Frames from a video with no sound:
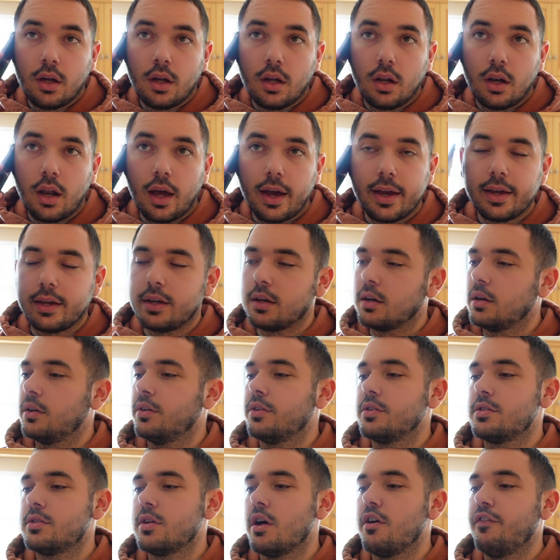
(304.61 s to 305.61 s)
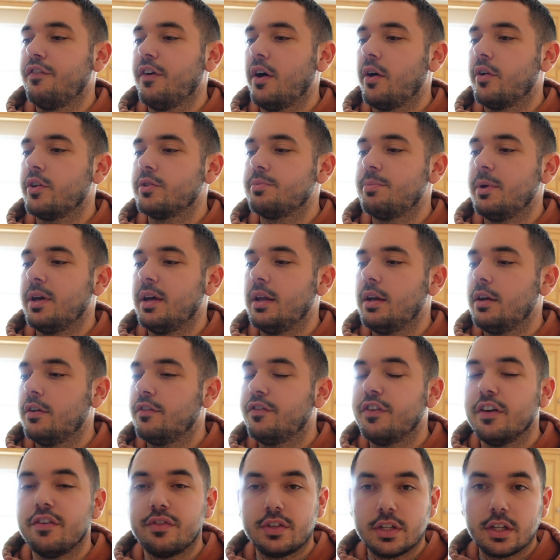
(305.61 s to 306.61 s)
Like, so far it's been
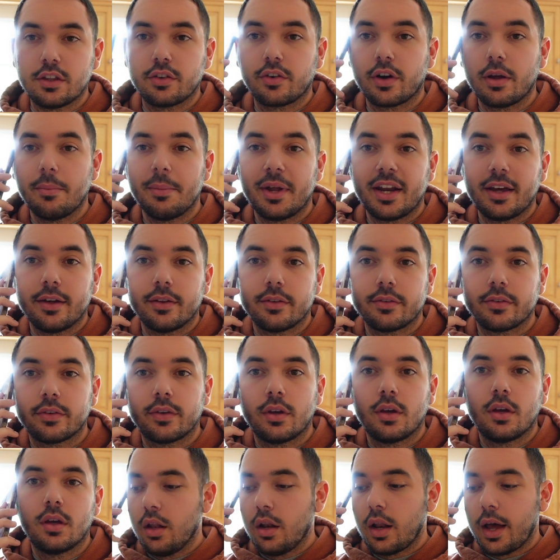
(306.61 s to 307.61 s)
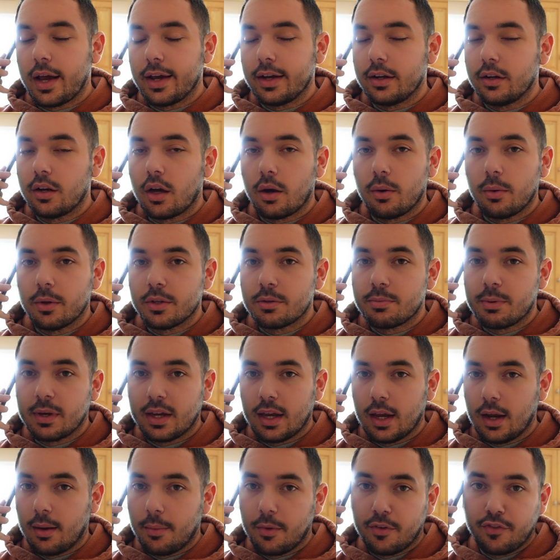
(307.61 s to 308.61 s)
53 minutes. Like, no one's
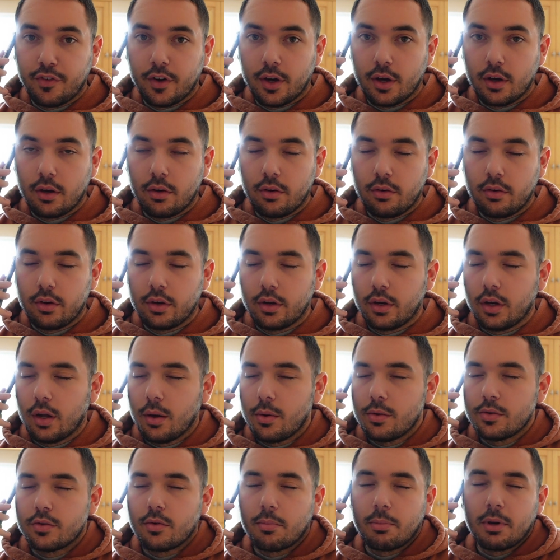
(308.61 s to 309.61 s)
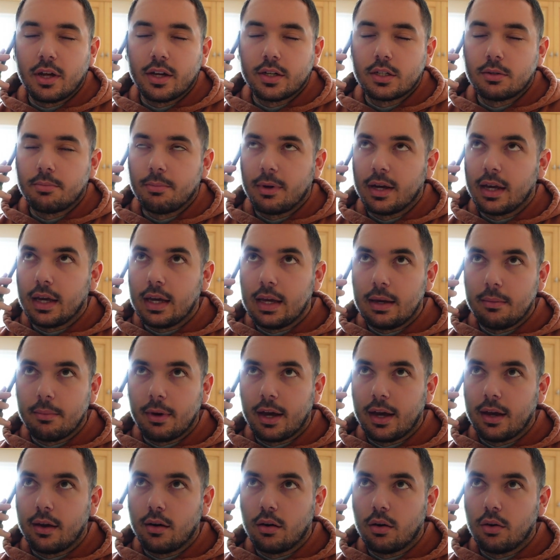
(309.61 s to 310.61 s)
picking up the phone, no one's replied to my
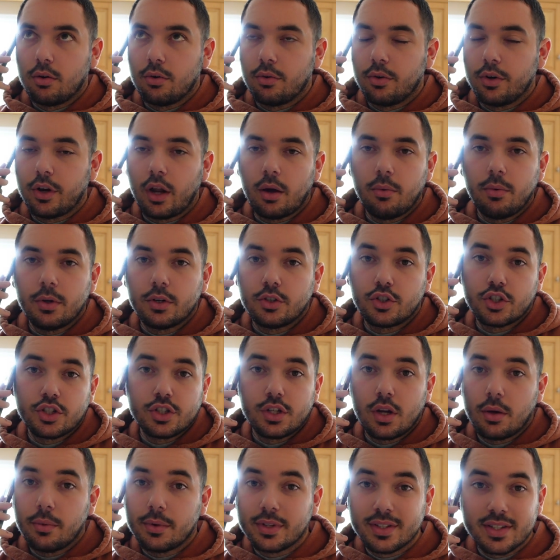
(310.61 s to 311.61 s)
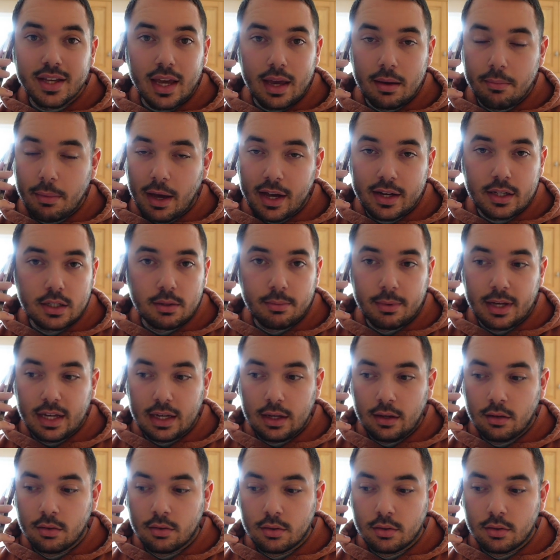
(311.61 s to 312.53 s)
email, no one's getting back to me.